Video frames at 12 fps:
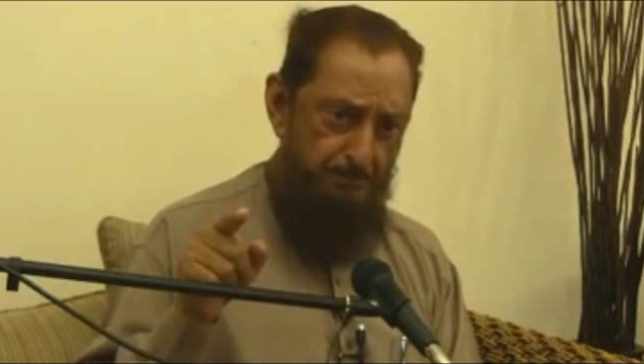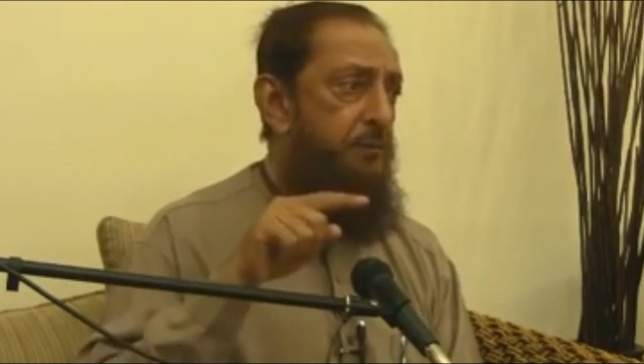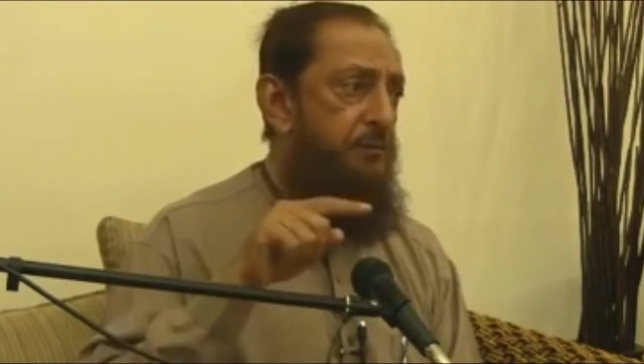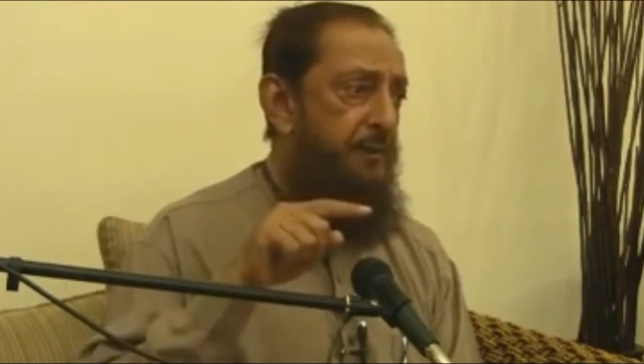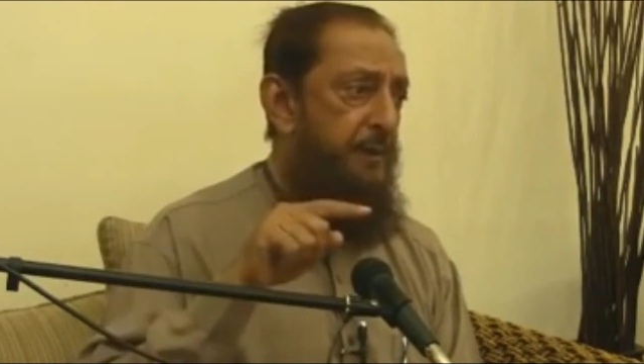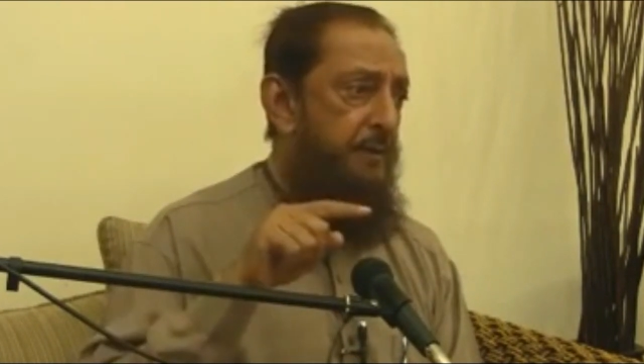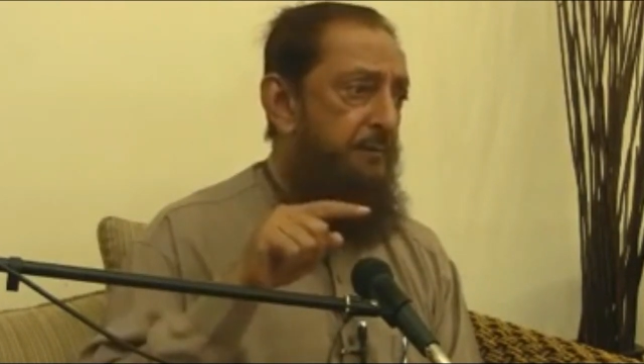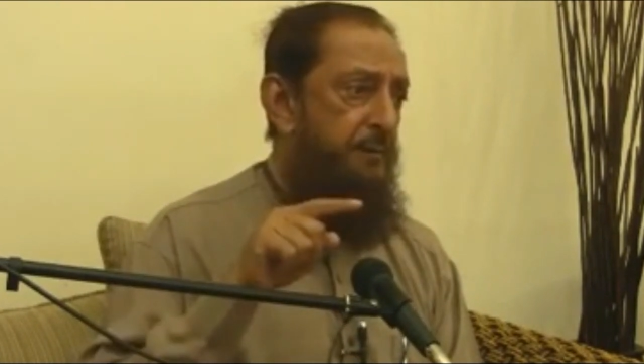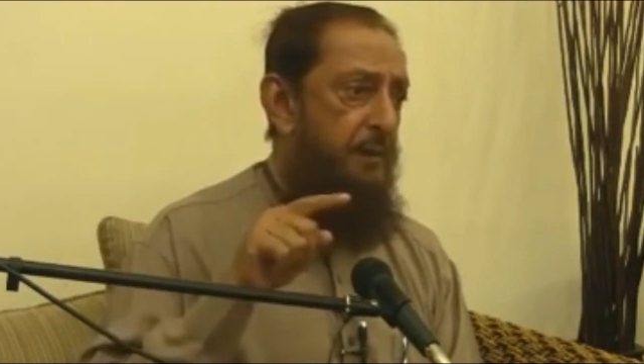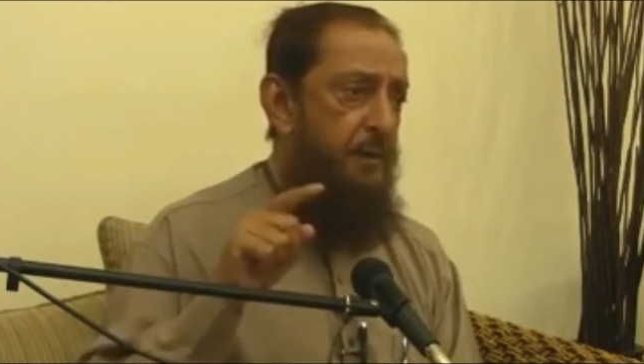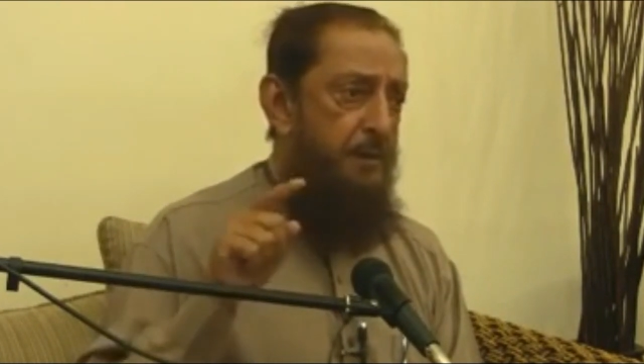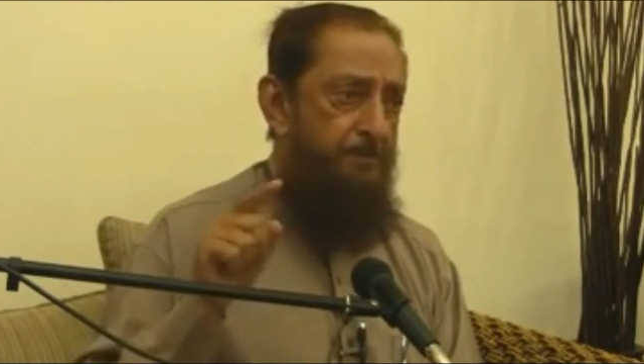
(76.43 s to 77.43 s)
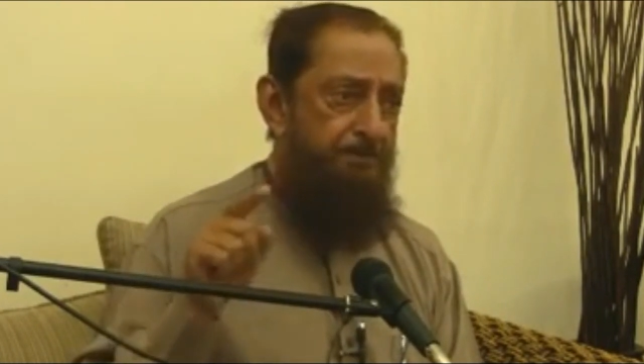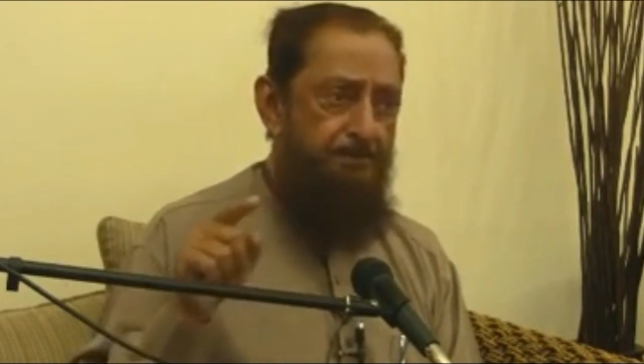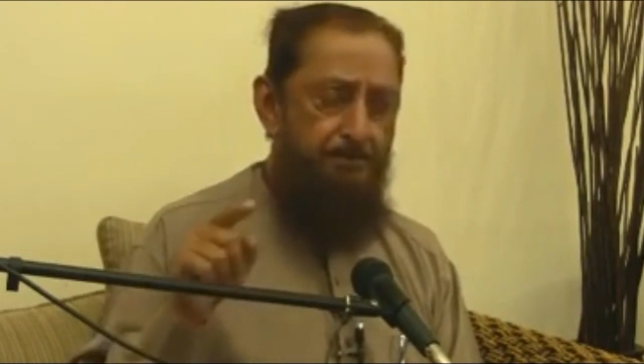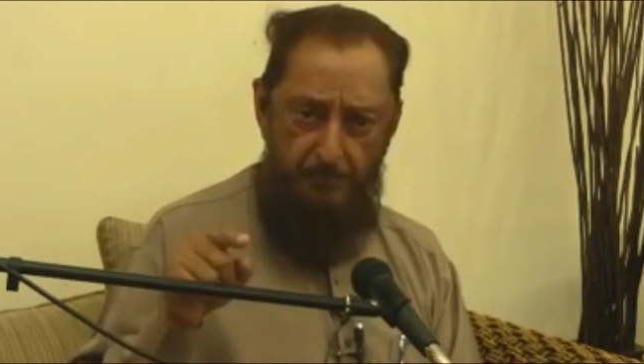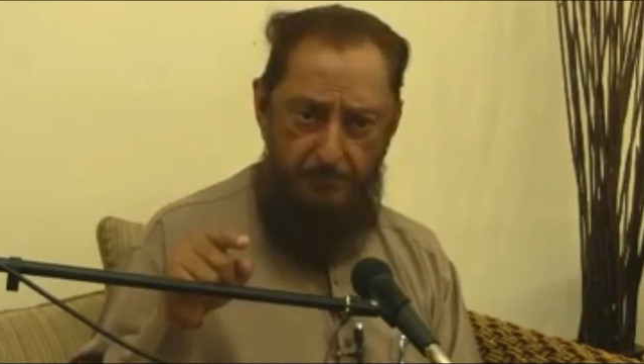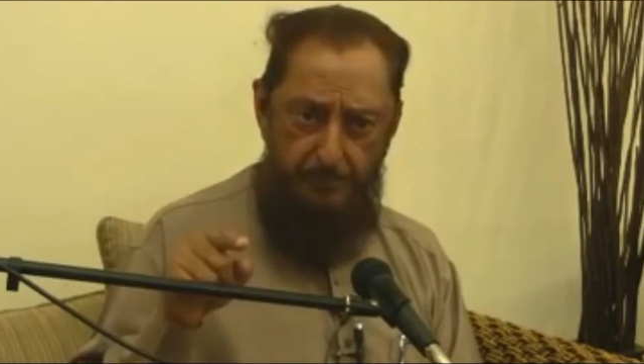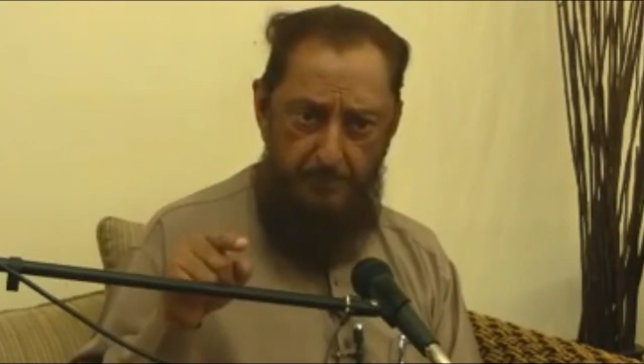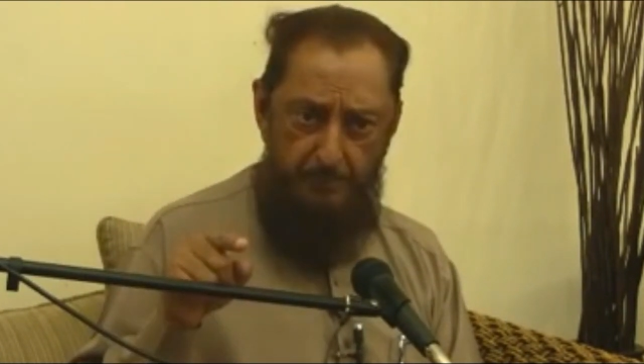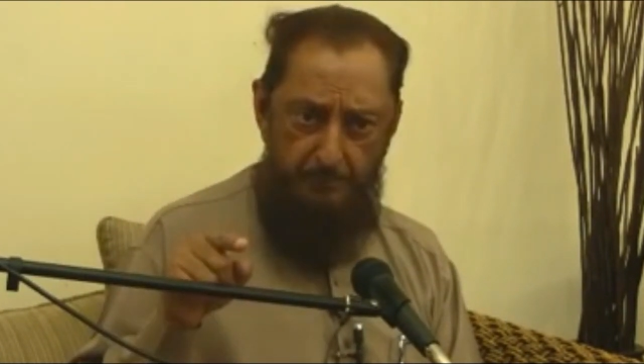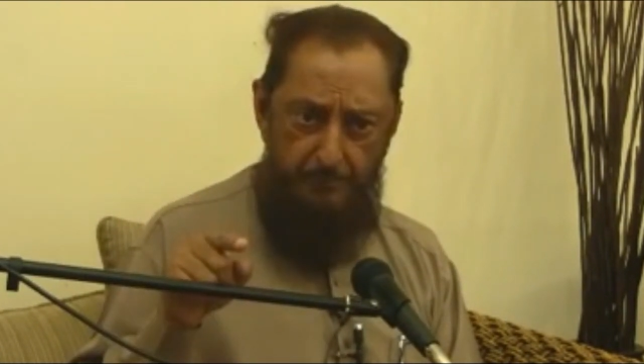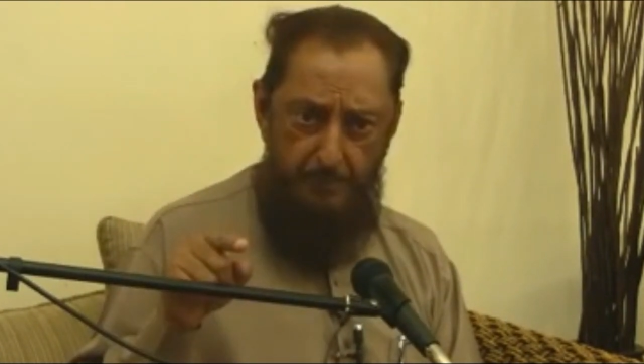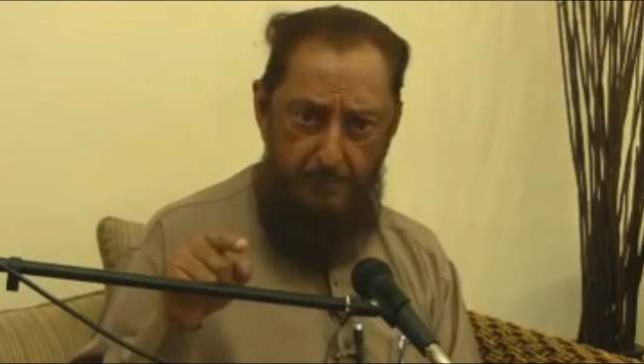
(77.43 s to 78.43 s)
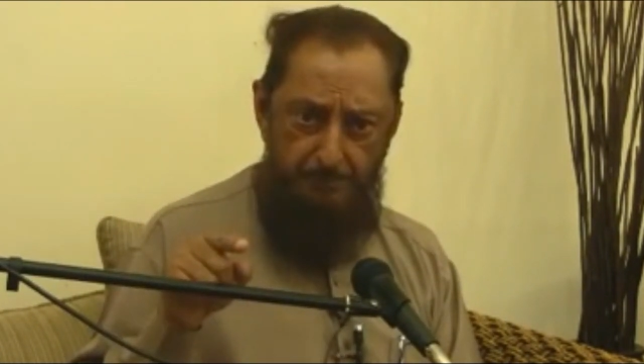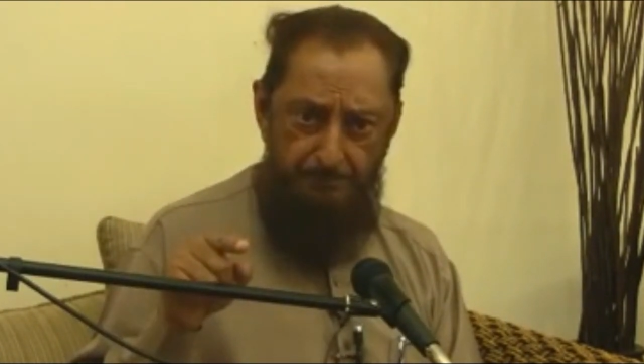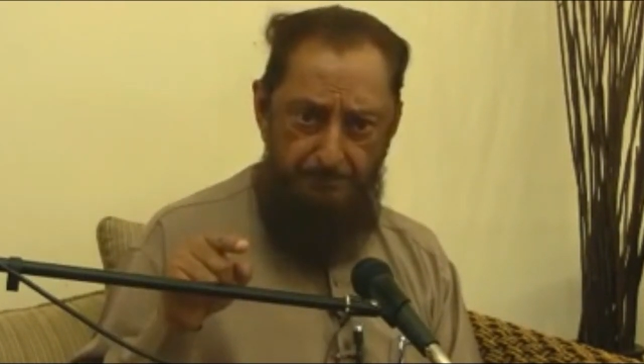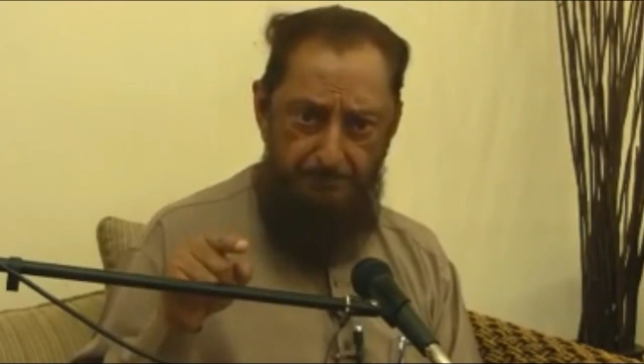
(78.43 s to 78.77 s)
or silver for silver,